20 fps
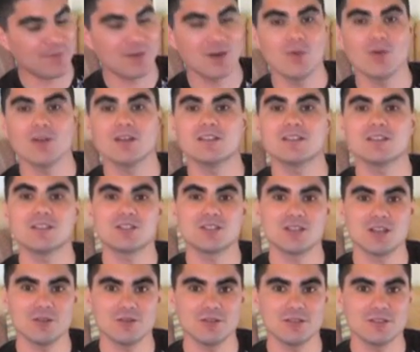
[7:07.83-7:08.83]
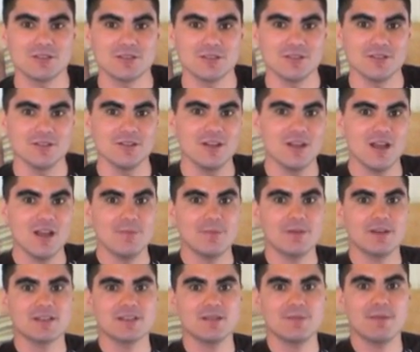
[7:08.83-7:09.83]
but I wanted to show it to you
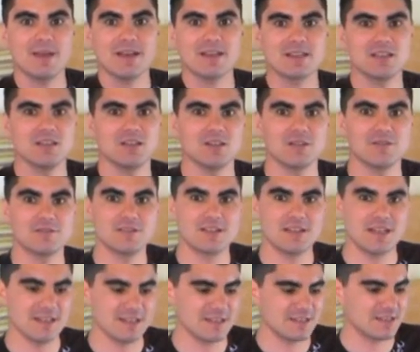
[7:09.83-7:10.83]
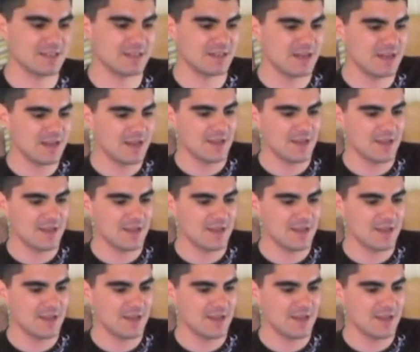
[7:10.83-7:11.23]
because it makes a lot of sense.